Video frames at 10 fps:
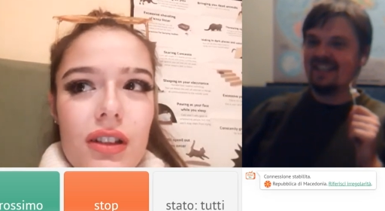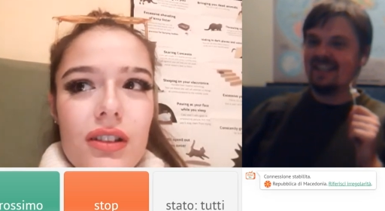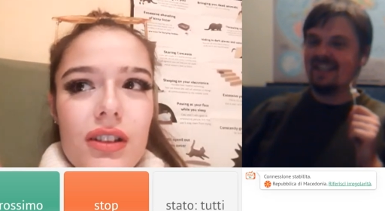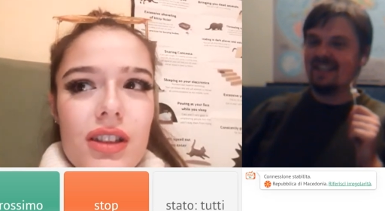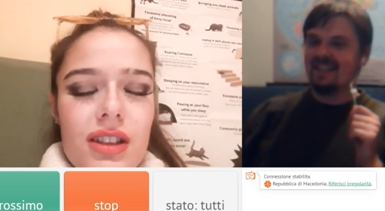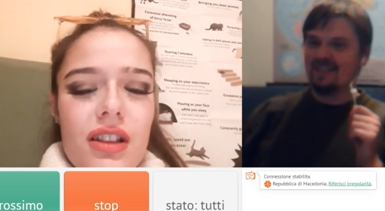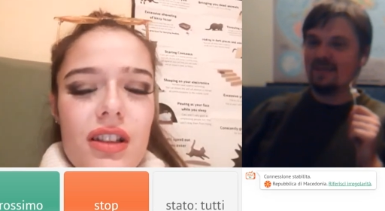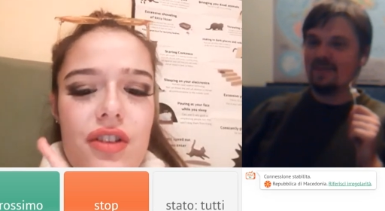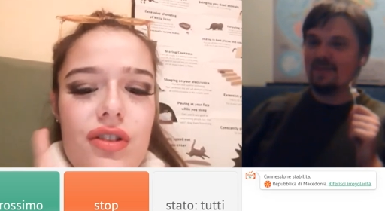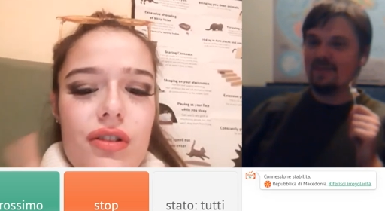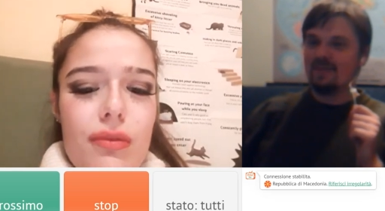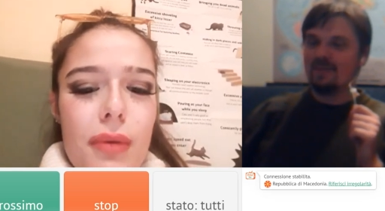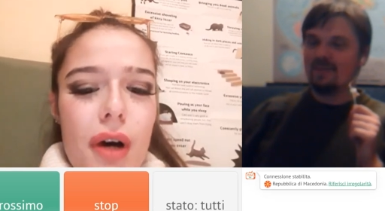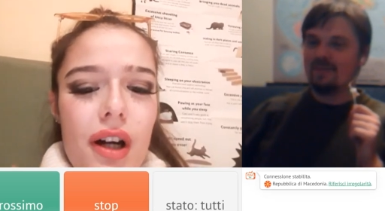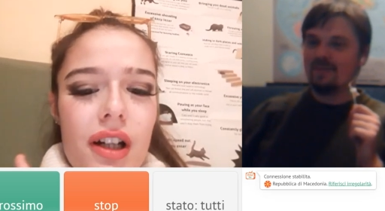Speaker 1: It's a national
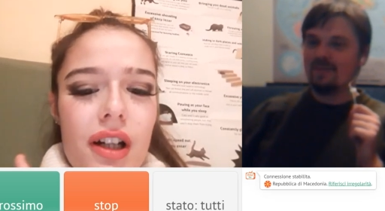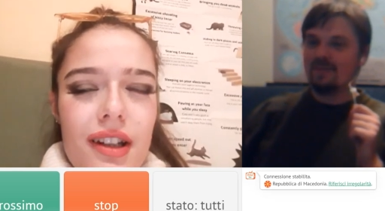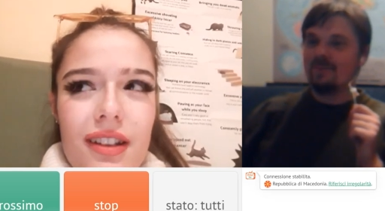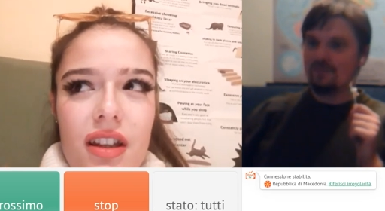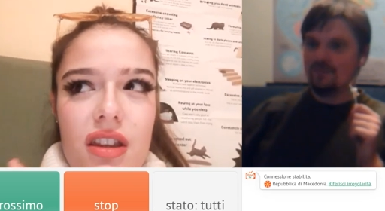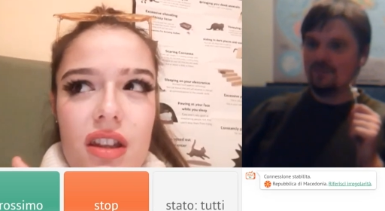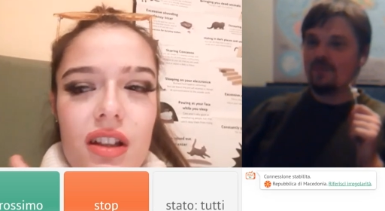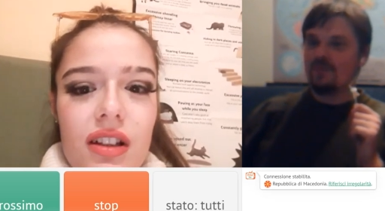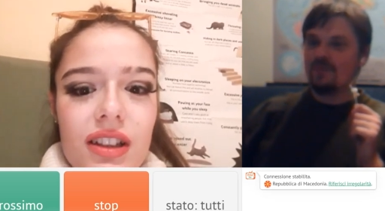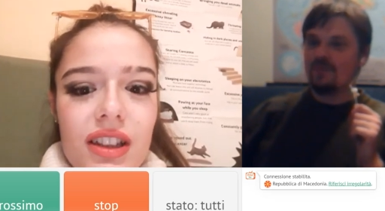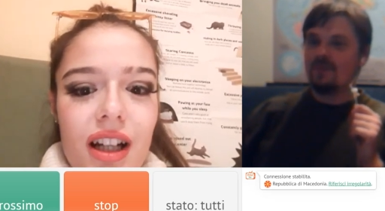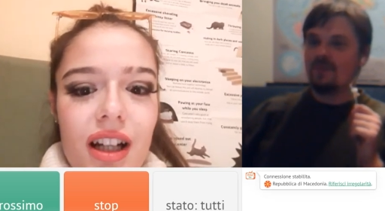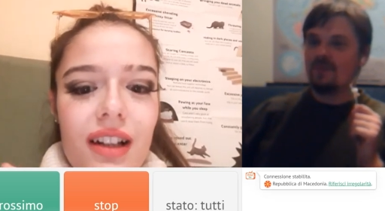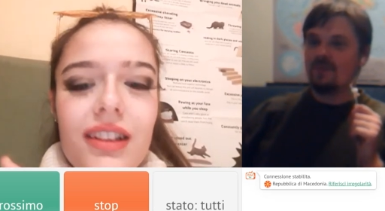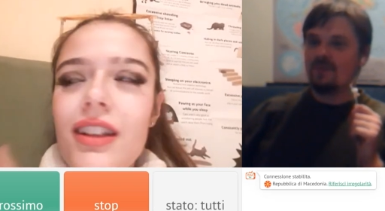park, I, I think. Yeah.
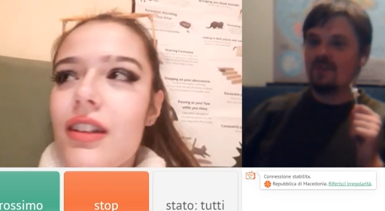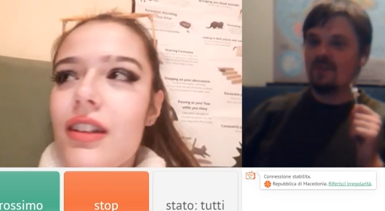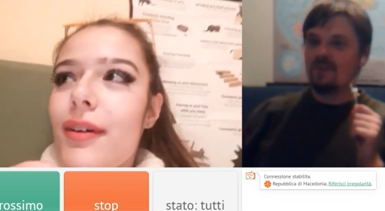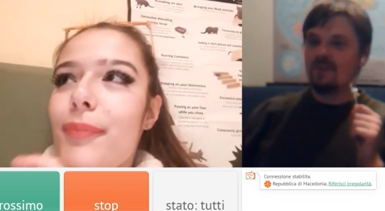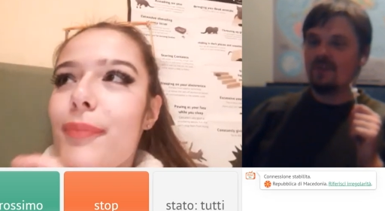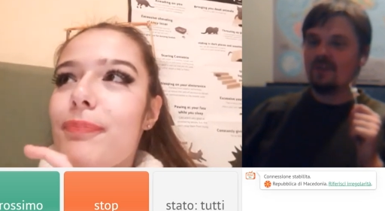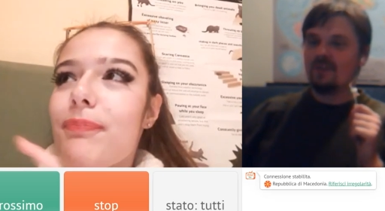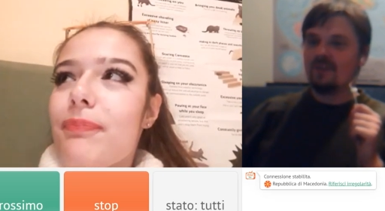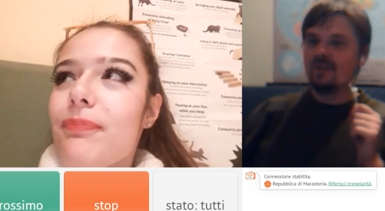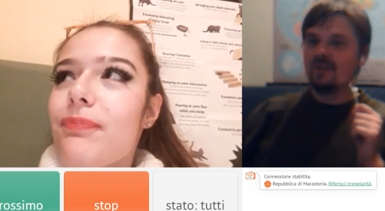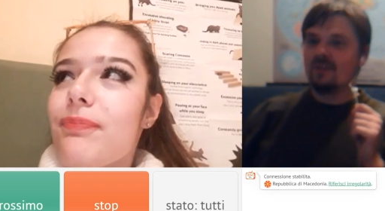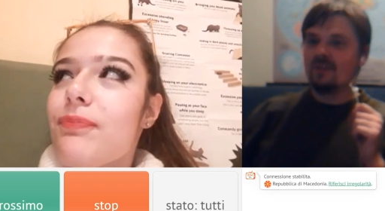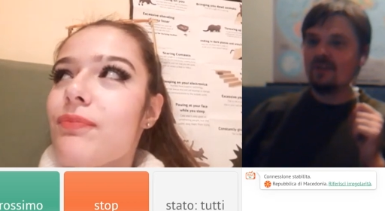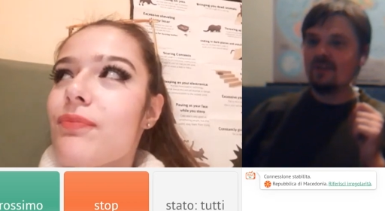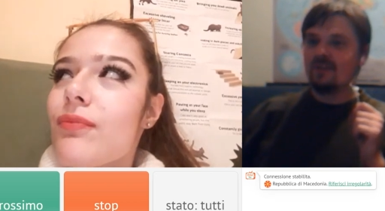Mm,
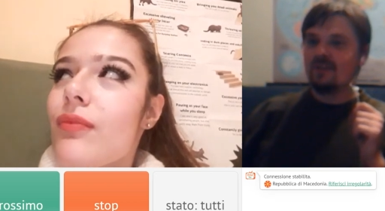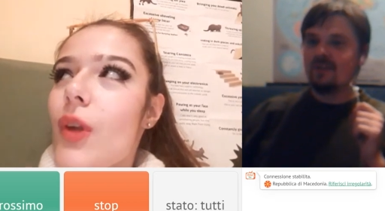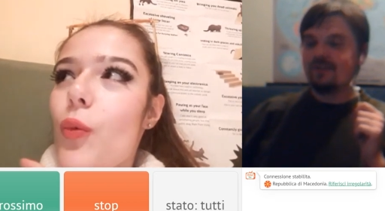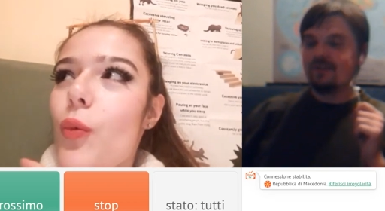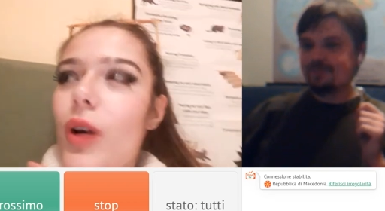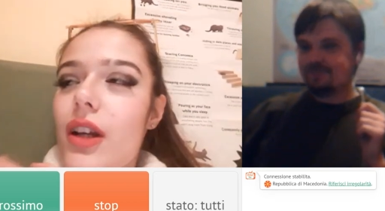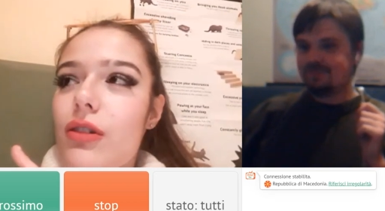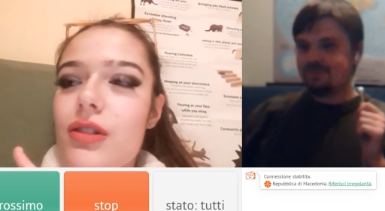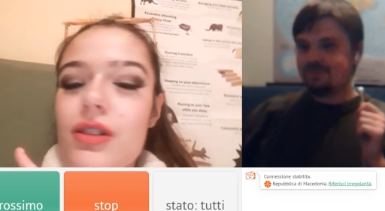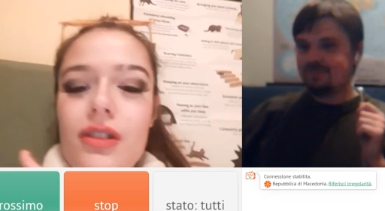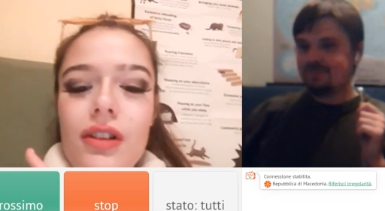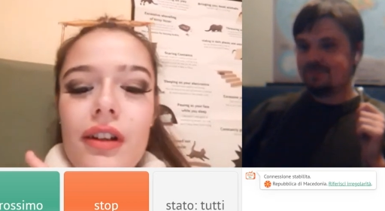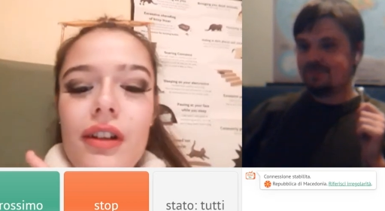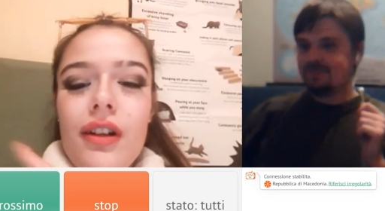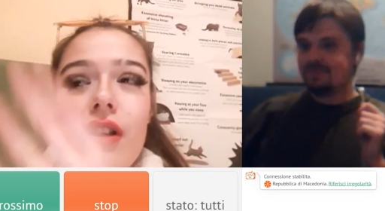what else?
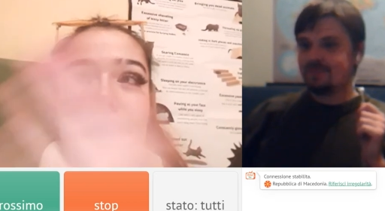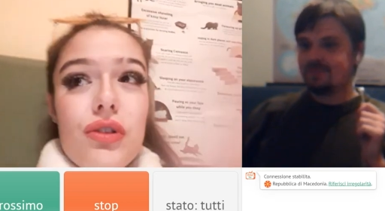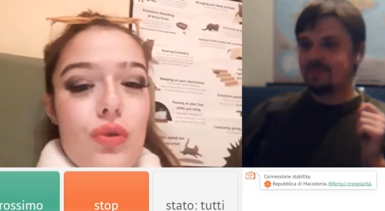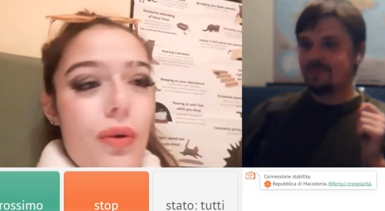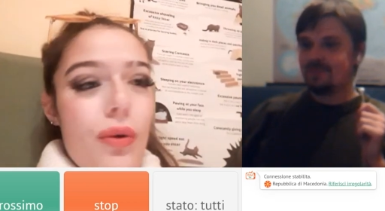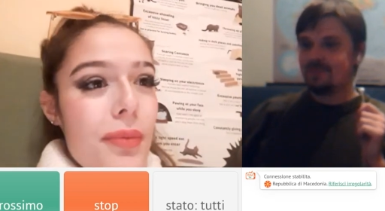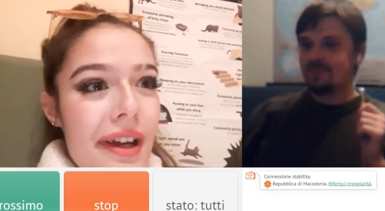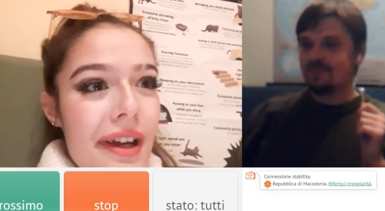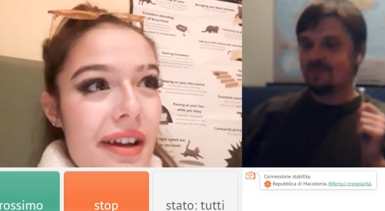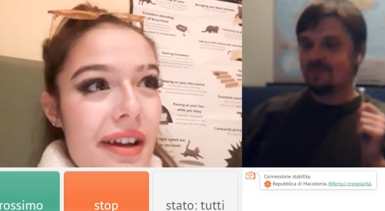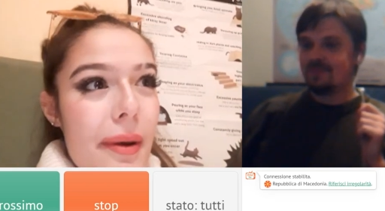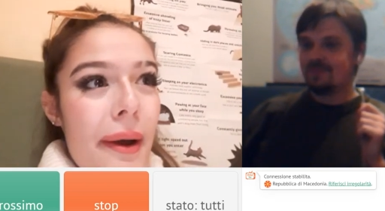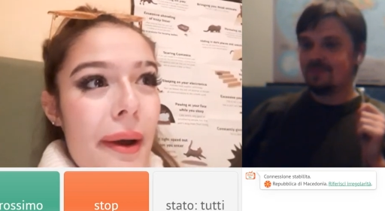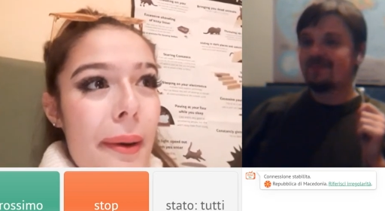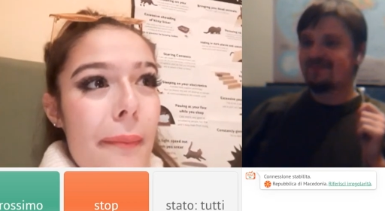Skopje,
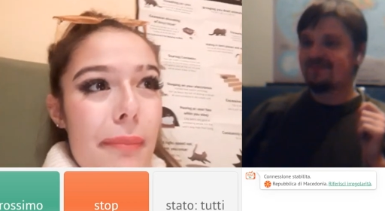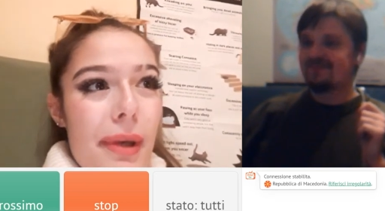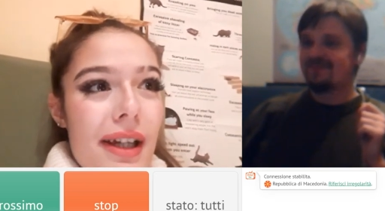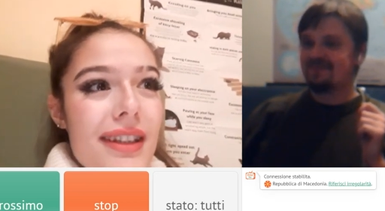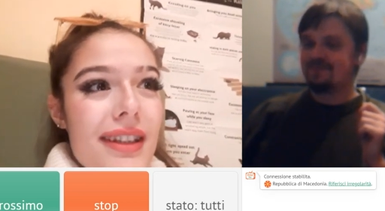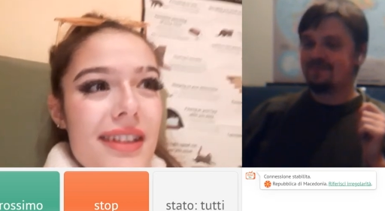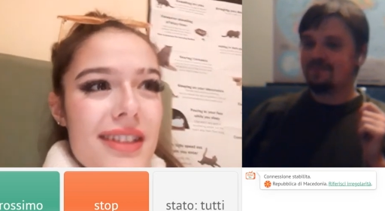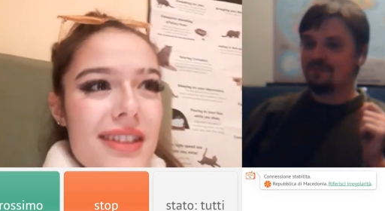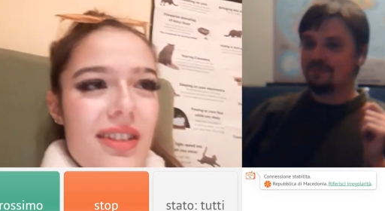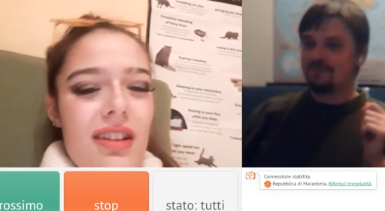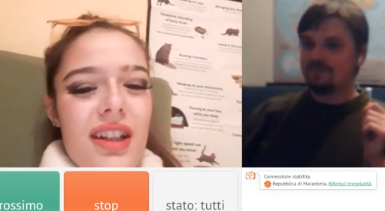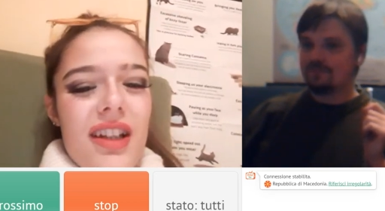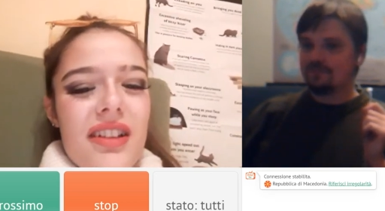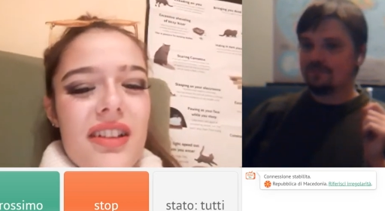but it's not like a